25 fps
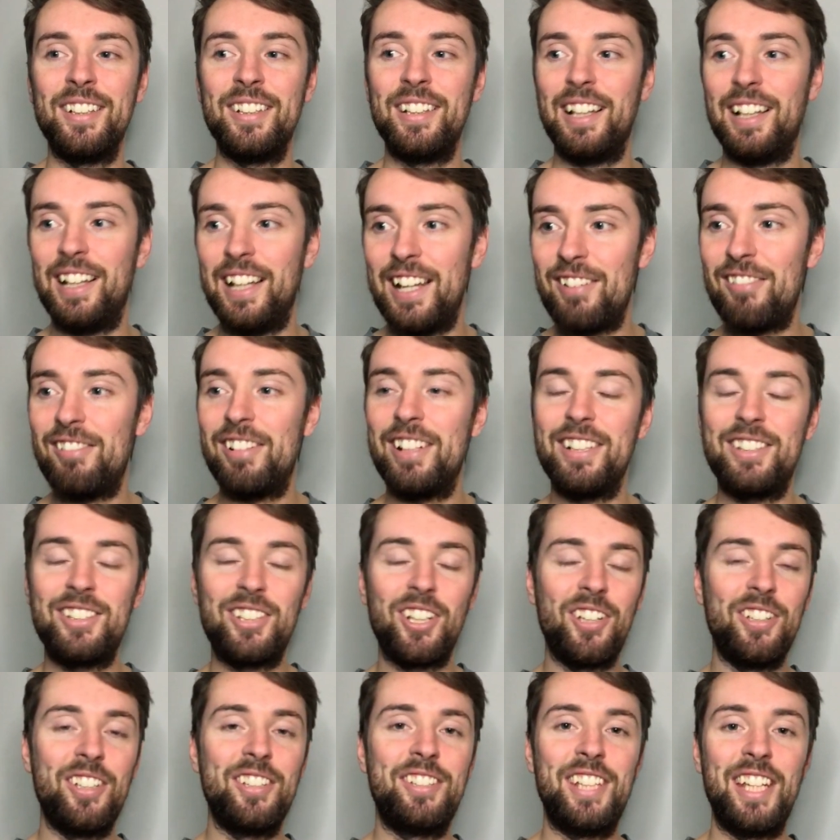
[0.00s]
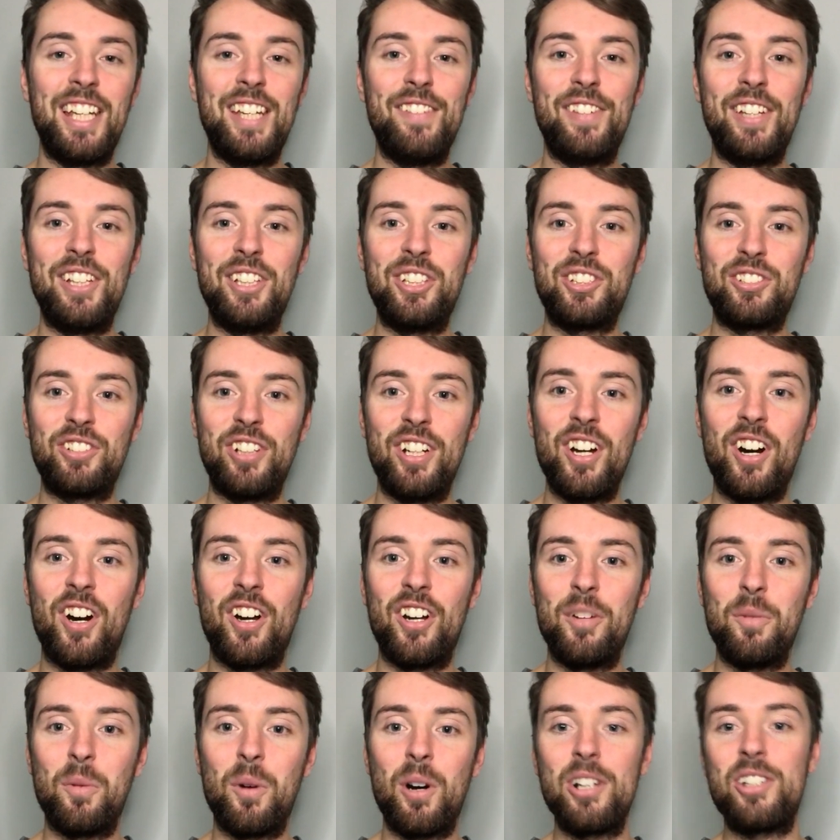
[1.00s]
literally turn the TV straight on
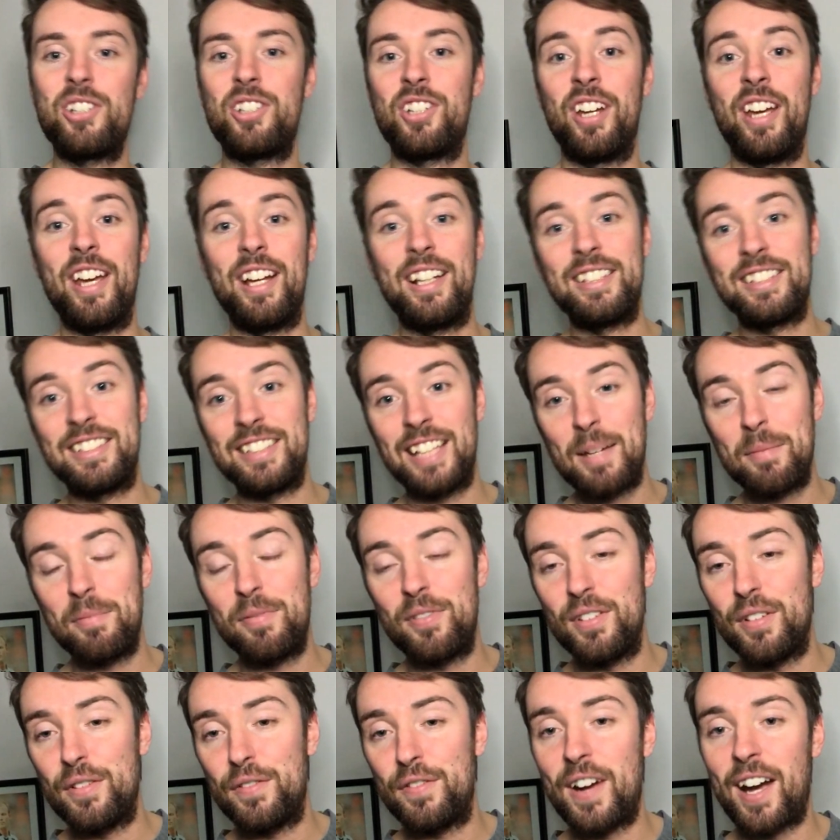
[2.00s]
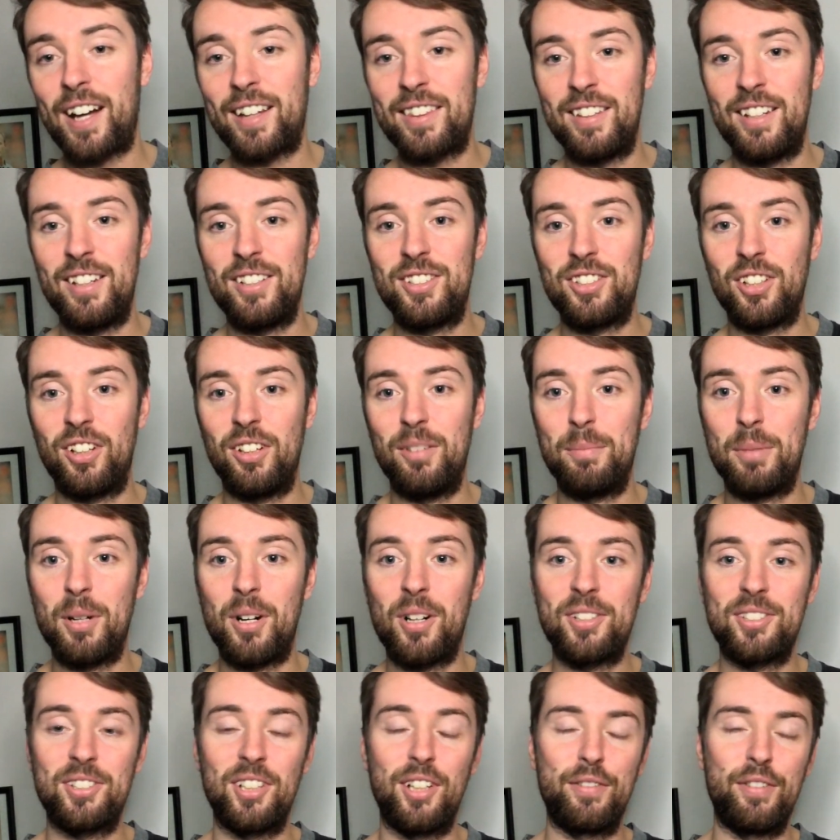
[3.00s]
to watch it, except for the fact that it's on
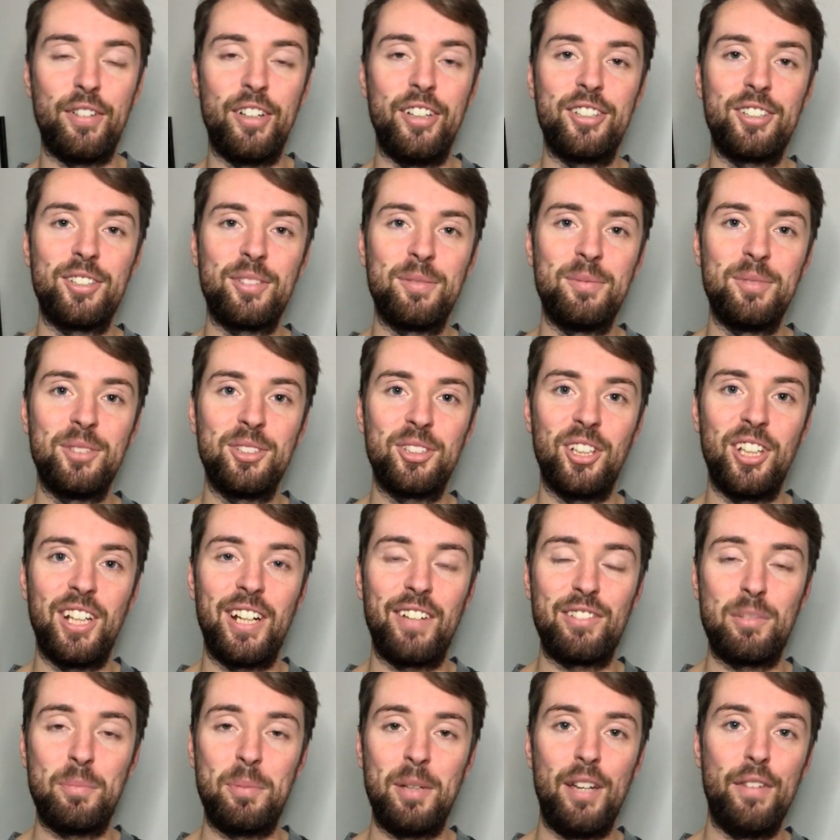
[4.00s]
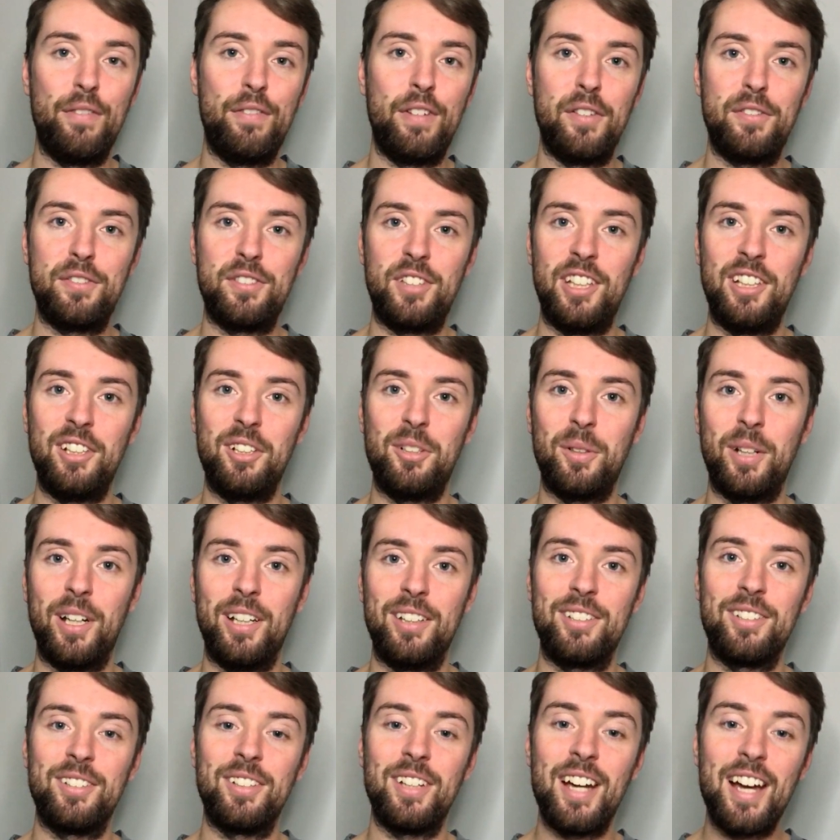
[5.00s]
box office, so you'd have to pay
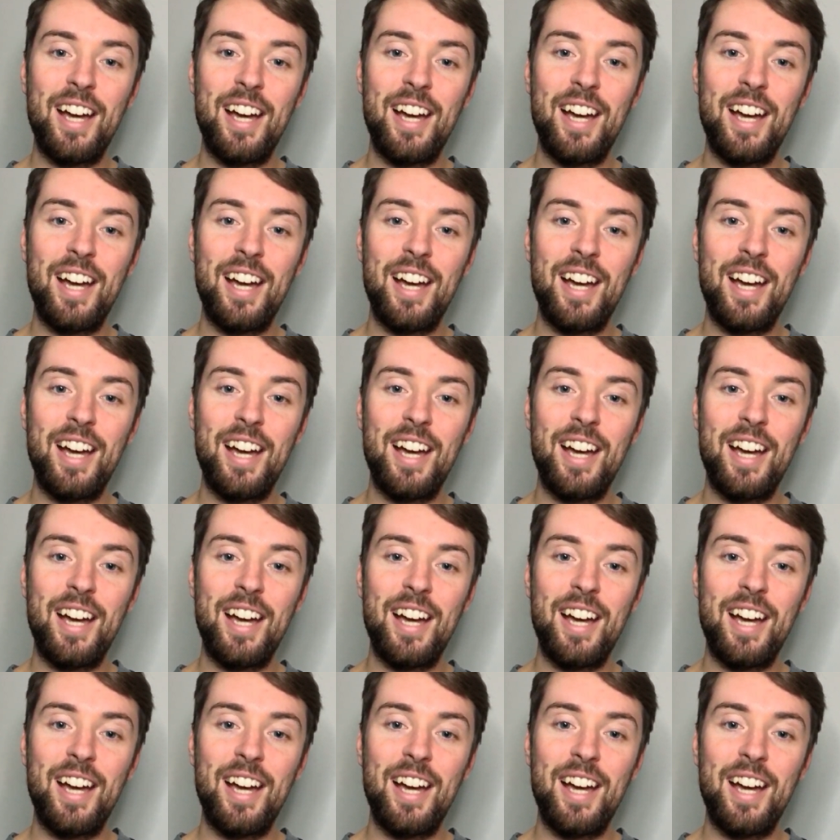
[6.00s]
£15.